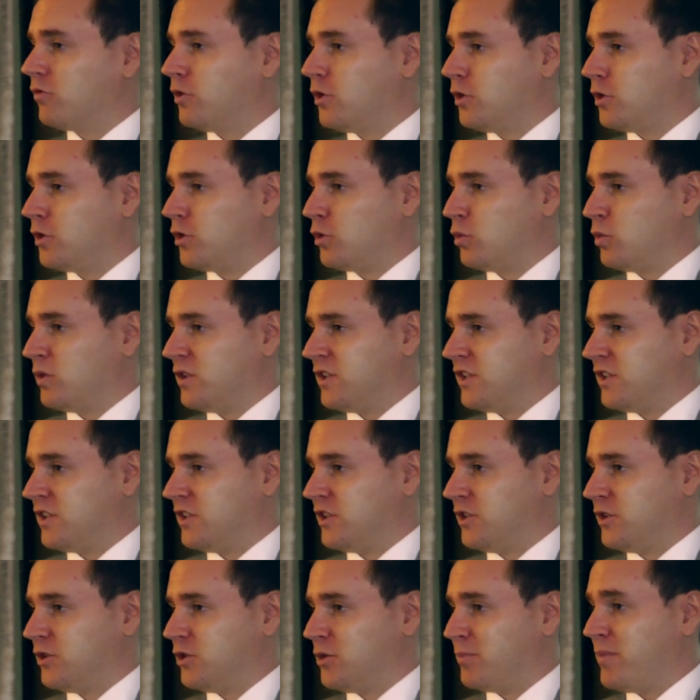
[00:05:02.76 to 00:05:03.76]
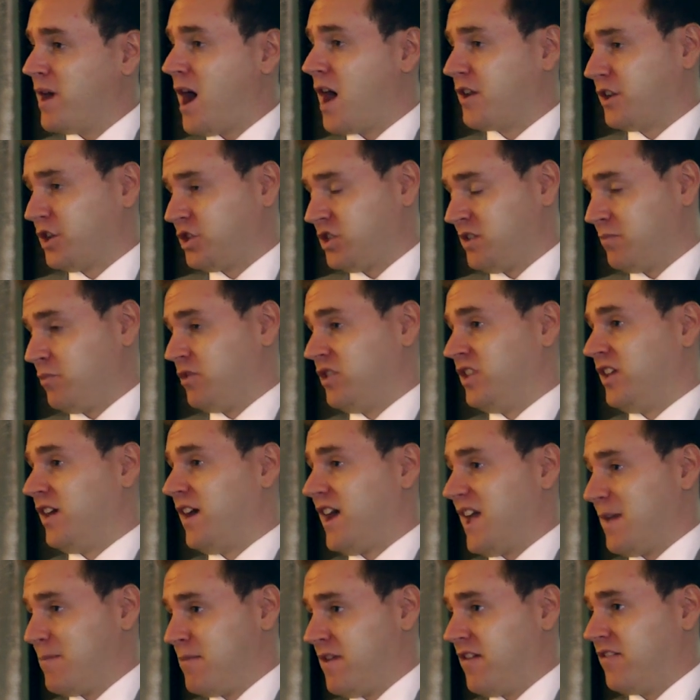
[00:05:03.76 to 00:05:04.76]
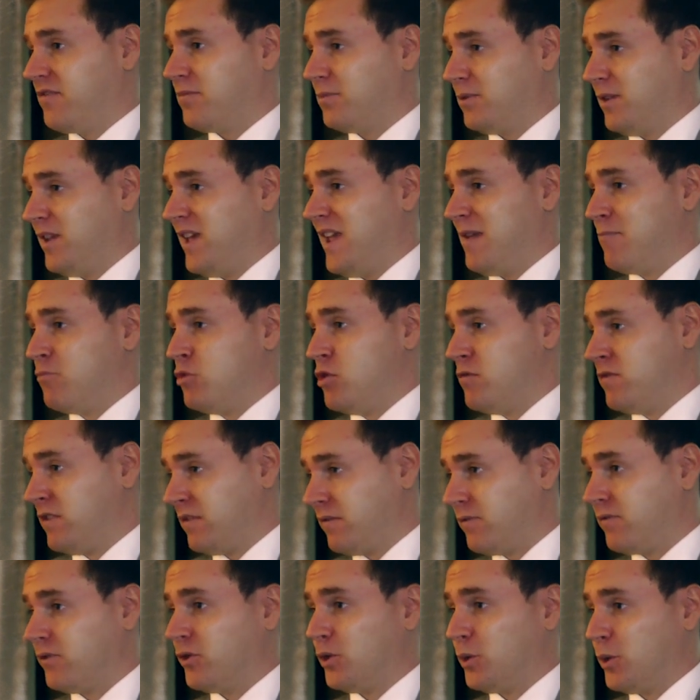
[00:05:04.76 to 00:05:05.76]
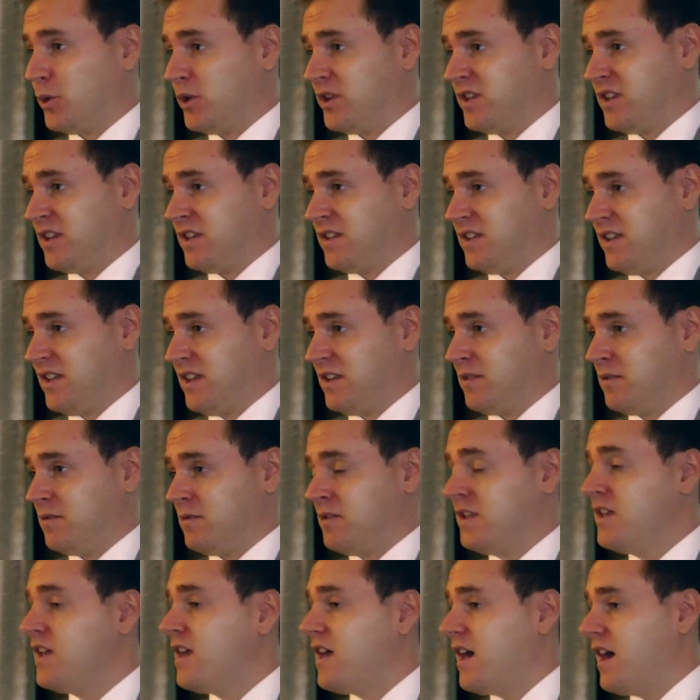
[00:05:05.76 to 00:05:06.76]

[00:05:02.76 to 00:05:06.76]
role will your partnership with the IMF play moving forward in